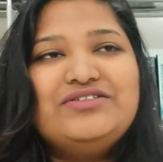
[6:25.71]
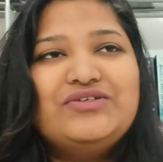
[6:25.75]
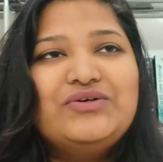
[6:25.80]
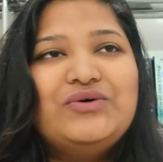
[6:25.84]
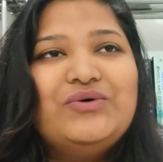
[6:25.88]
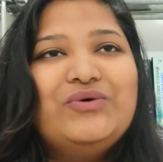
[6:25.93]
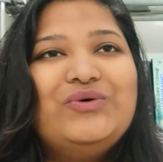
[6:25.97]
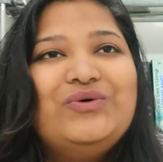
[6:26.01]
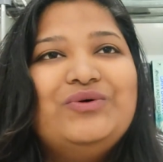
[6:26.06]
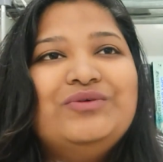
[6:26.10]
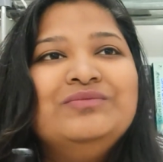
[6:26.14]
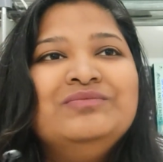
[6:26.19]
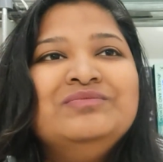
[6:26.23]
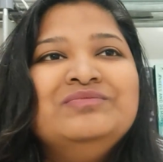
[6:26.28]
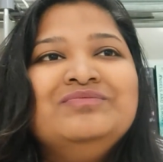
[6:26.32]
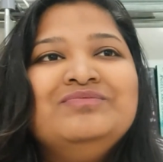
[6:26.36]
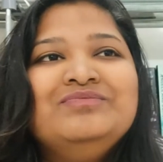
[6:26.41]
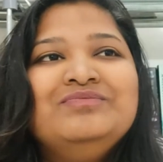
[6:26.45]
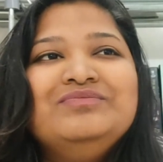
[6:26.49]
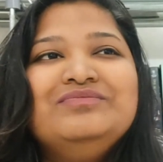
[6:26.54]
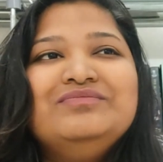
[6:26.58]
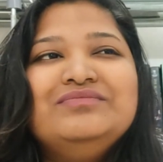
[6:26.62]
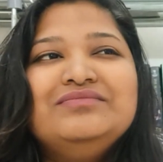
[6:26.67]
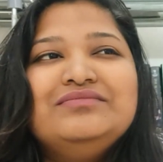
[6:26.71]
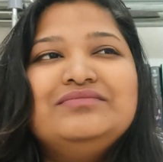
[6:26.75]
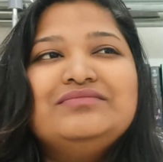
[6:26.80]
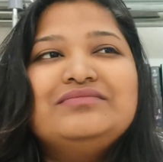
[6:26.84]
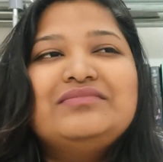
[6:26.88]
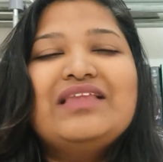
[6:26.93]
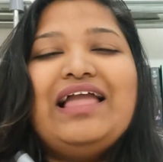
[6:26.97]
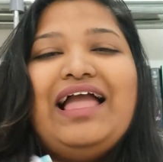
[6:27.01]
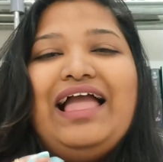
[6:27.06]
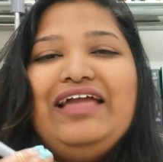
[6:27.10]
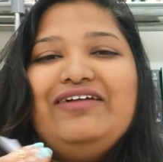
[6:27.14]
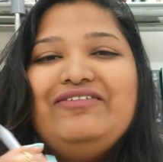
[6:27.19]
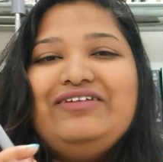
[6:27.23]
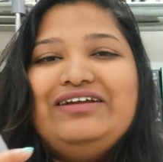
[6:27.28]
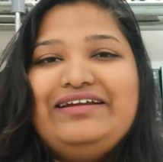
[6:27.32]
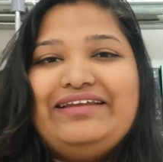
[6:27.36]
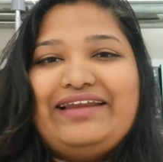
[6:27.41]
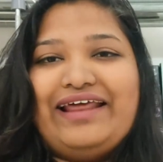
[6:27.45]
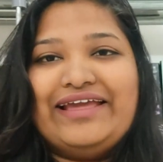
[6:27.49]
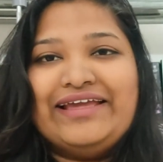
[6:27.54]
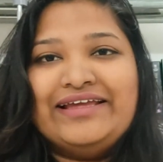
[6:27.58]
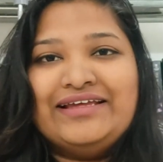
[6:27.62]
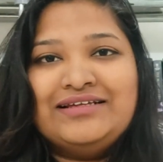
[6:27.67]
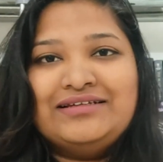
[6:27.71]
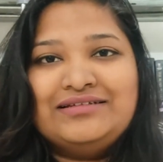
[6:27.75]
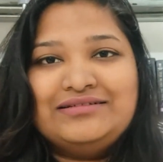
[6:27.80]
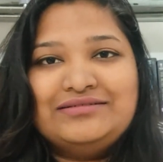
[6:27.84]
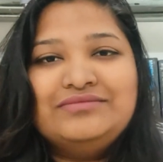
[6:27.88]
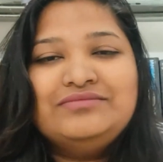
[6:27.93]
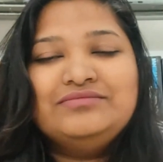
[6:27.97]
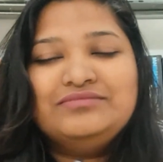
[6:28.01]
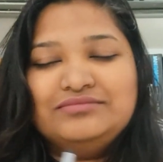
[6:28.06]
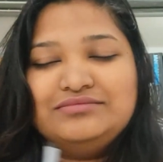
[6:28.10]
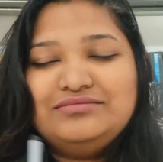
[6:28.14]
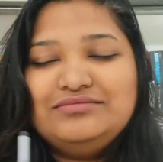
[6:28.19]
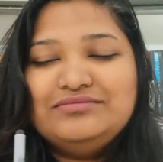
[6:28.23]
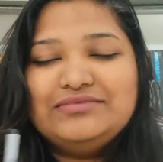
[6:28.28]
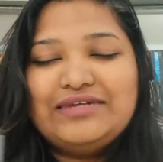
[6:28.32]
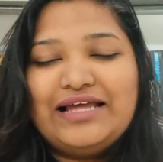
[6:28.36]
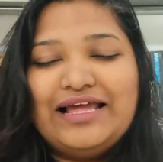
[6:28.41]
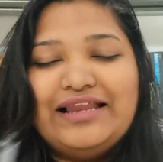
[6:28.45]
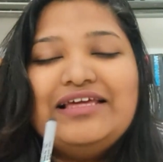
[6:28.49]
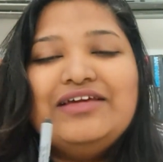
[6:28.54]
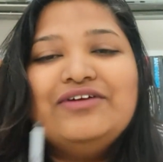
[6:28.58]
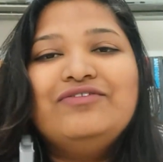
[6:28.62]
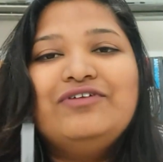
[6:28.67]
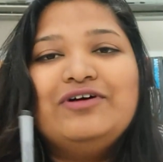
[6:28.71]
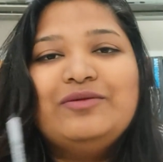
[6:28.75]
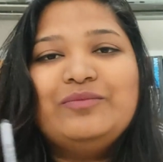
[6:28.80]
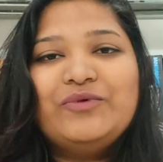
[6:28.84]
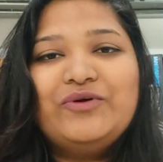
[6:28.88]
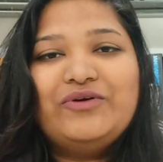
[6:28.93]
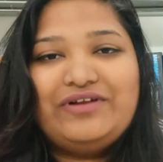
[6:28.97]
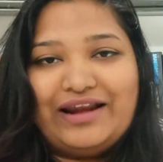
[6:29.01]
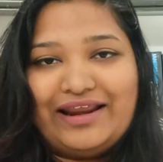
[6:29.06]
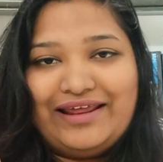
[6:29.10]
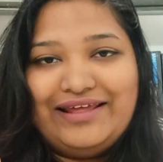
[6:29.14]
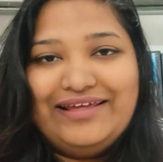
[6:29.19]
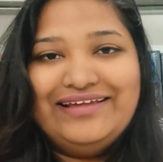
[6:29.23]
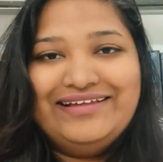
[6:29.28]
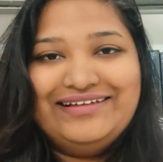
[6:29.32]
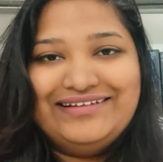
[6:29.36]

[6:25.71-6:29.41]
So I will try. I'll give one more try.